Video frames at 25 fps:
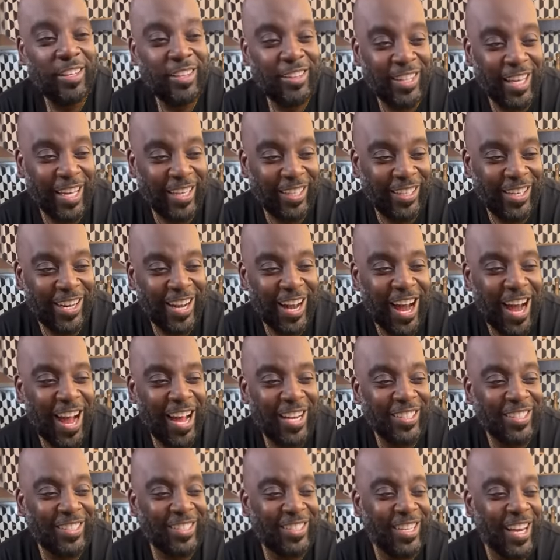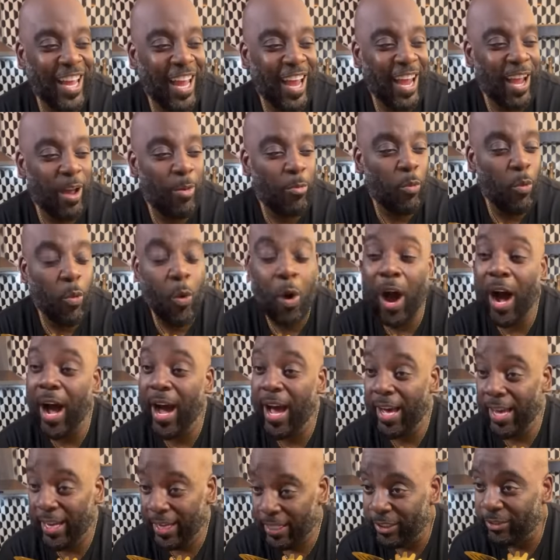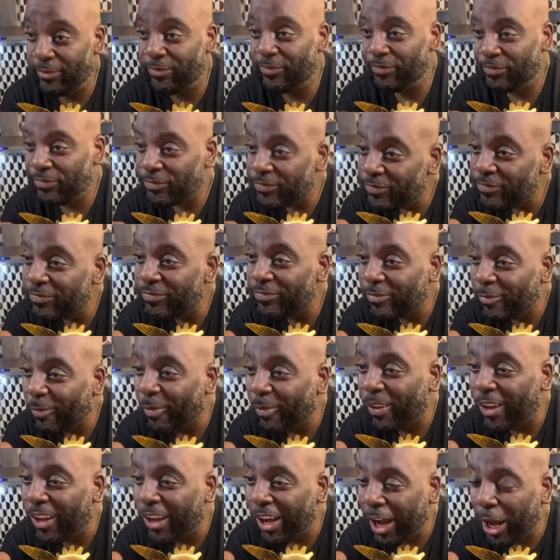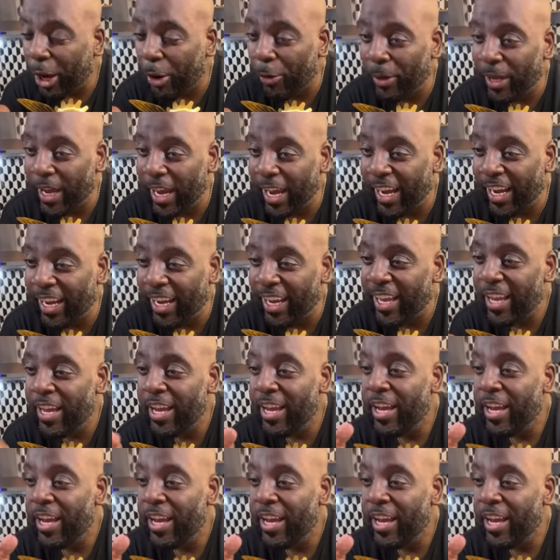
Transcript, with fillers: That goddamn wine. Okay?